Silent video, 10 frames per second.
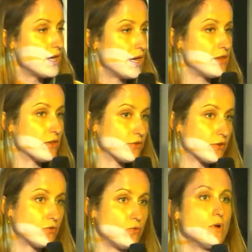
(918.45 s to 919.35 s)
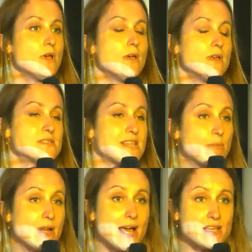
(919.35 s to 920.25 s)
in order to
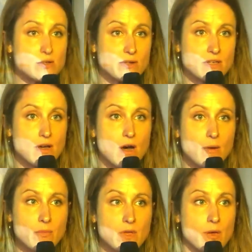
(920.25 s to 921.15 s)
stabilize her income,